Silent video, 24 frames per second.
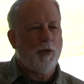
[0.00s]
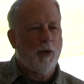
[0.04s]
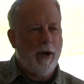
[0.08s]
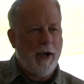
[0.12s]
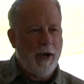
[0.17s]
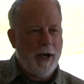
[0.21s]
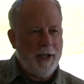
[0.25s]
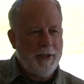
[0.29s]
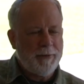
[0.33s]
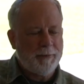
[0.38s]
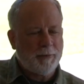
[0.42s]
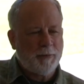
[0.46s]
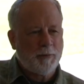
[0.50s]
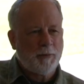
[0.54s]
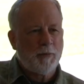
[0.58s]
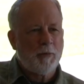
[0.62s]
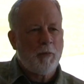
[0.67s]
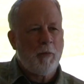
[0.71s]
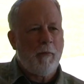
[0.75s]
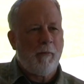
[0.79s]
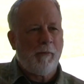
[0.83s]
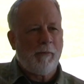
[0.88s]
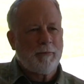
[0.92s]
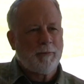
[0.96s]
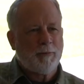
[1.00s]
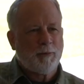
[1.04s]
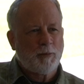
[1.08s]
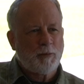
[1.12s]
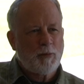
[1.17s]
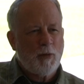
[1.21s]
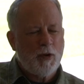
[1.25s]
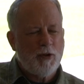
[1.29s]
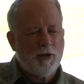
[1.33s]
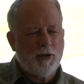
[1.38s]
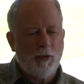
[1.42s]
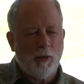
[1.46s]
Right.
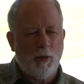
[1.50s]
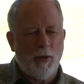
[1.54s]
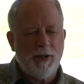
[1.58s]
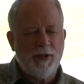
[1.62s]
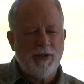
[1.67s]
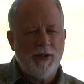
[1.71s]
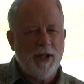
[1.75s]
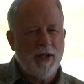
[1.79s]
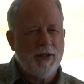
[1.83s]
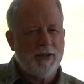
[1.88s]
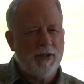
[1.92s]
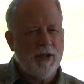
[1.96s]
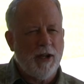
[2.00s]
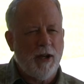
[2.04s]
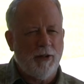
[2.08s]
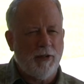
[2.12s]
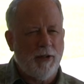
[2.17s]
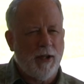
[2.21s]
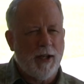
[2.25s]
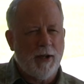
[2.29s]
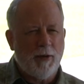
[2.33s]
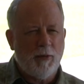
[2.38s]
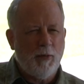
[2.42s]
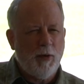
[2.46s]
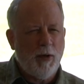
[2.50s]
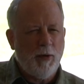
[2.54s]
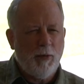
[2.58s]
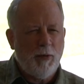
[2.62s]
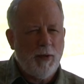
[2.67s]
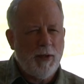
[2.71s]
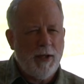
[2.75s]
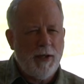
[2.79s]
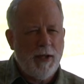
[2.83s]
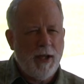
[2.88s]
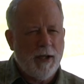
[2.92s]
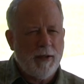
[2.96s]
So what does that sound like? What
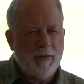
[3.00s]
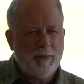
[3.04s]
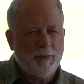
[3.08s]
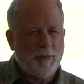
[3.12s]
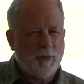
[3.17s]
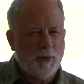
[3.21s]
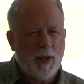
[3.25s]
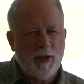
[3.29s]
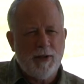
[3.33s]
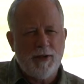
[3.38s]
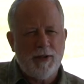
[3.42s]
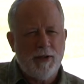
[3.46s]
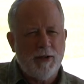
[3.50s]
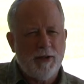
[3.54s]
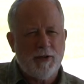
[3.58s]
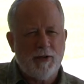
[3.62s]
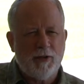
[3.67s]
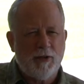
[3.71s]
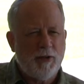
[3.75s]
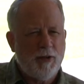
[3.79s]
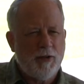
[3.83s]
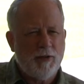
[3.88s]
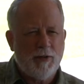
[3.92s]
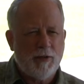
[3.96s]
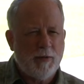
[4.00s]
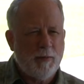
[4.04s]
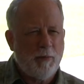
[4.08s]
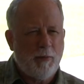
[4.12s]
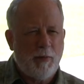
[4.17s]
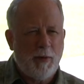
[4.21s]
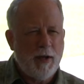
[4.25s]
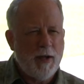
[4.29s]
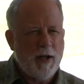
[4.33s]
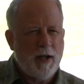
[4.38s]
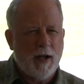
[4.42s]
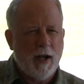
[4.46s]
would that, because there's some
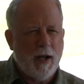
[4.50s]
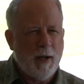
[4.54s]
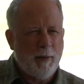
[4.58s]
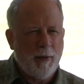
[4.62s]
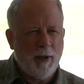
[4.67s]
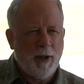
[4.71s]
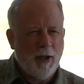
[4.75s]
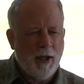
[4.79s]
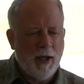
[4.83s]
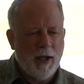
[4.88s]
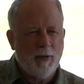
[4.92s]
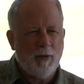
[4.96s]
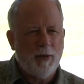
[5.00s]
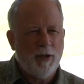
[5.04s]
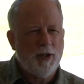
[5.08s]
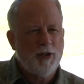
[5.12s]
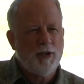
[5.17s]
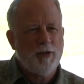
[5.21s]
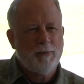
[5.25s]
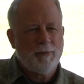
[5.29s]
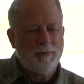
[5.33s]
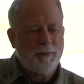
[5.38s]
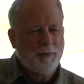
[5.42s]
pretty common language.